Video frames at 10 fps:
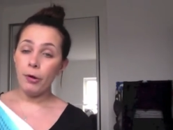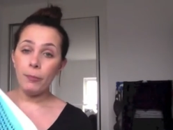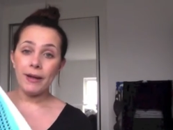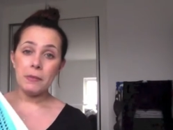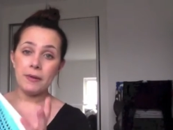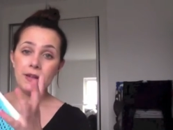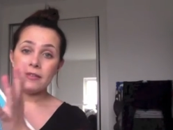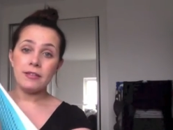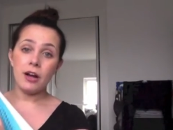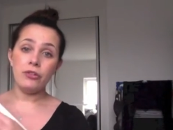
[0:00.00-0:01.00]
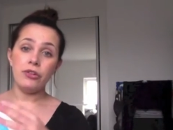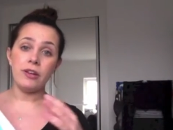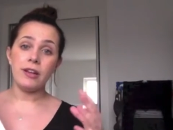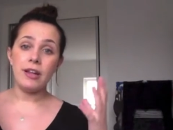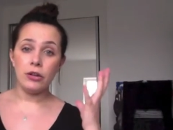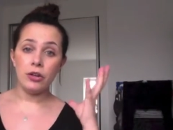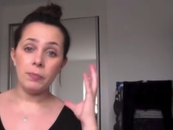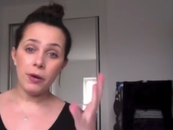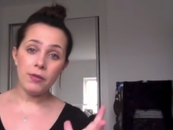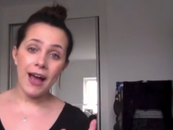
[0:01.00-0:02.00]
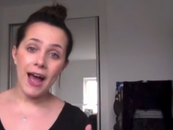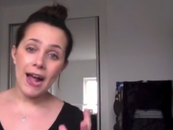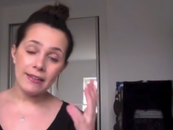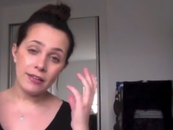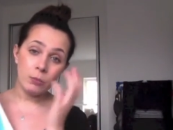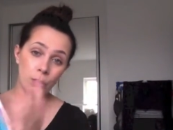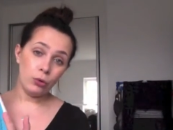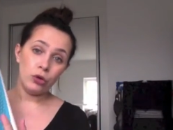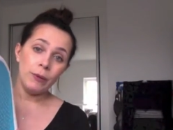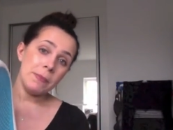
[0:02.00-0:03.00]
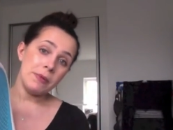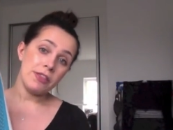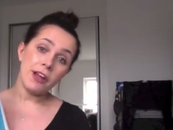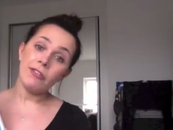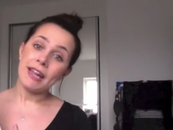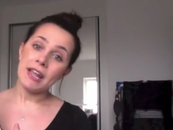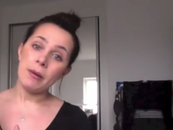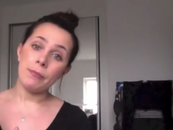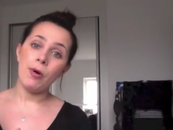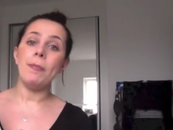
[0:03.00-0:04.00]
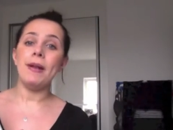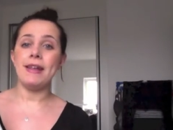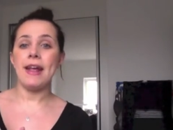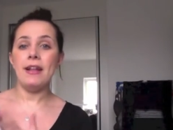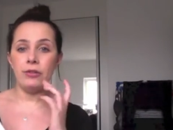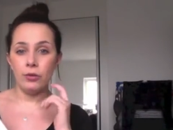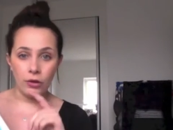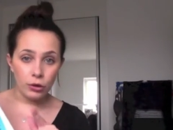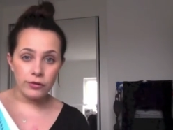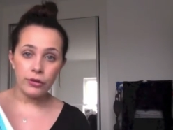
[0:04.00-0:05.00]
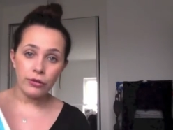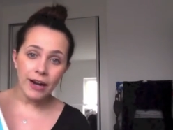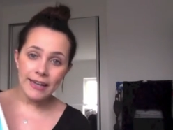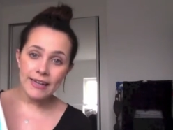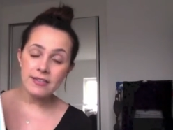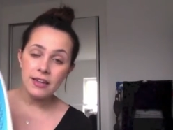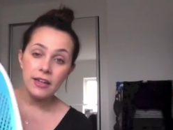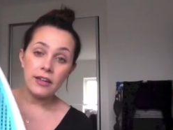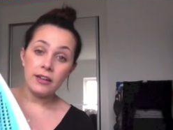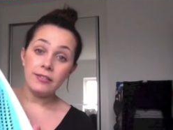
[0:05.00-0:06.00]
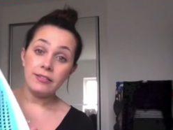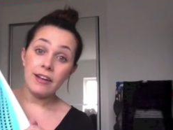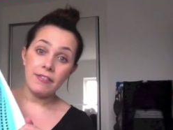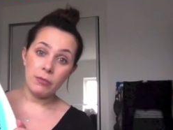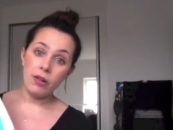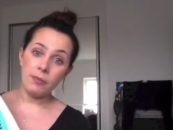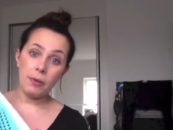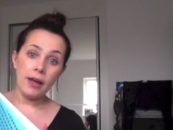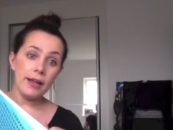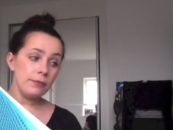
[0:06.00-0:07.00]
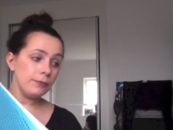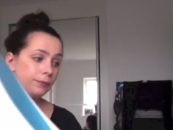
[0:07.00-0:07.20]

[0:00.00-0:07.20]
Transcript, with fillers: Pop baby inside, you can then use both hands and wash your baby thoroughly and properly, get into all the nooks and crannies. Definitely worth buying.